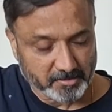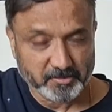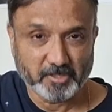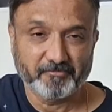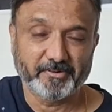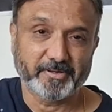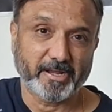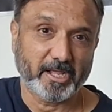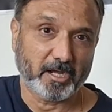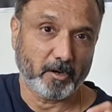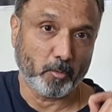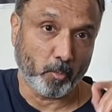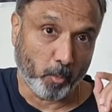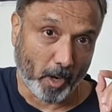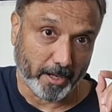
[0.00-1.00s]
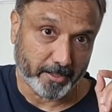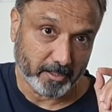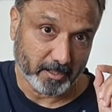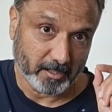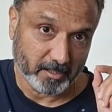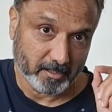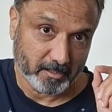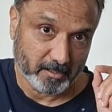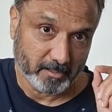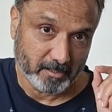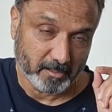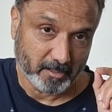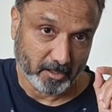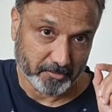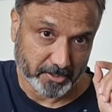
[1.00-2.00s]
So if I take a 1
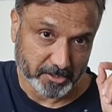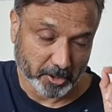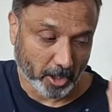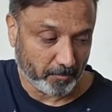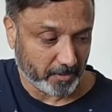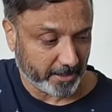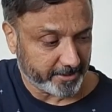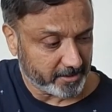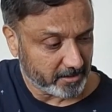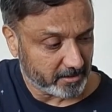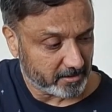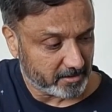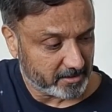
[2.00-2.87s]
on the top line,